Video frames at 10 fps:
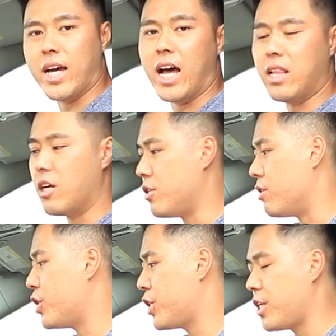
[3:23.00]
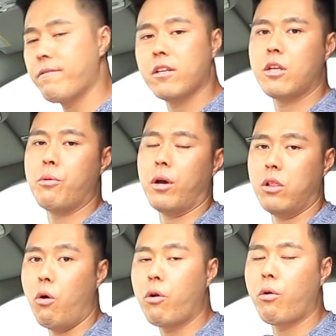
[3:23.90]
that allows you to shift to a
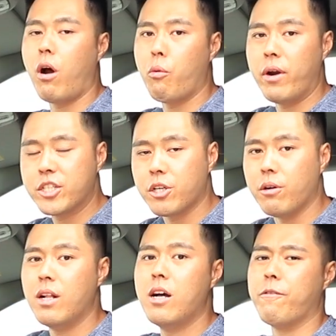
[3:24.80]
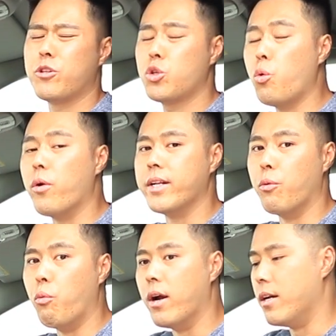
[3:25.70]
low crawl ratio of
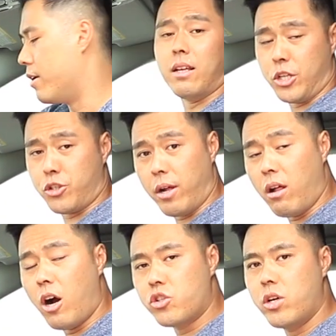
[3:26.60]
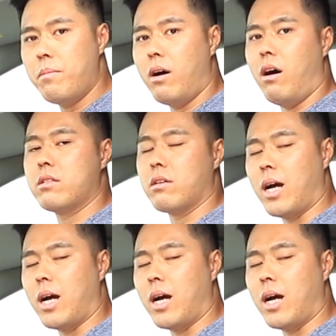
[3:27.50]
20:1. Now, the Trailhawk trim also